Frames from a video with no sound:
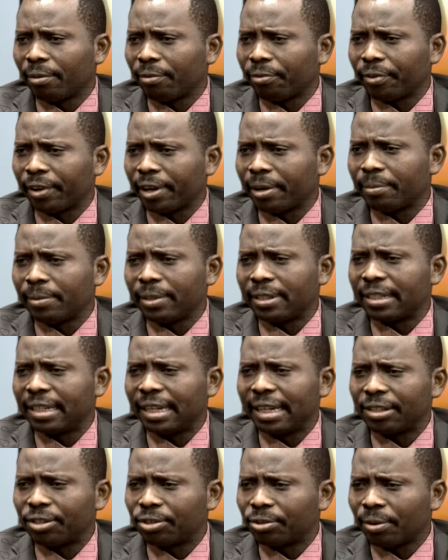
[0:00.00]
of uh,
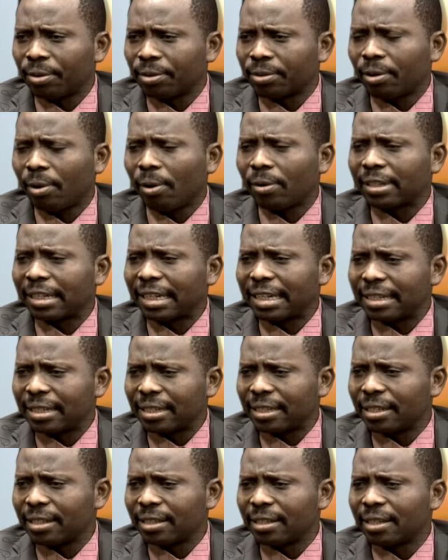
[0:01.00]
litigation, court
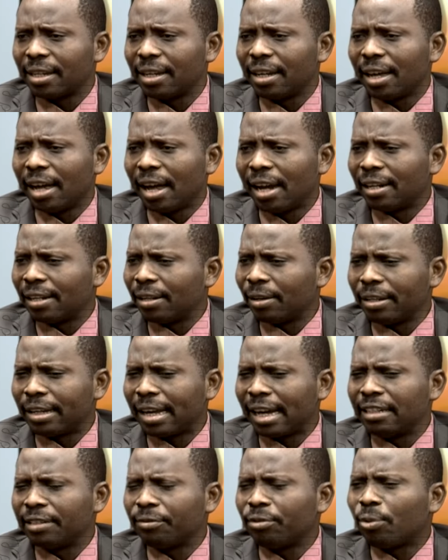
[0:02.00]
cases, and you
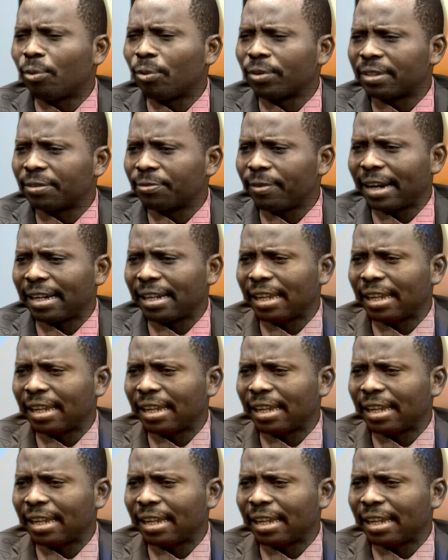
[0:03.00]
can't even quantify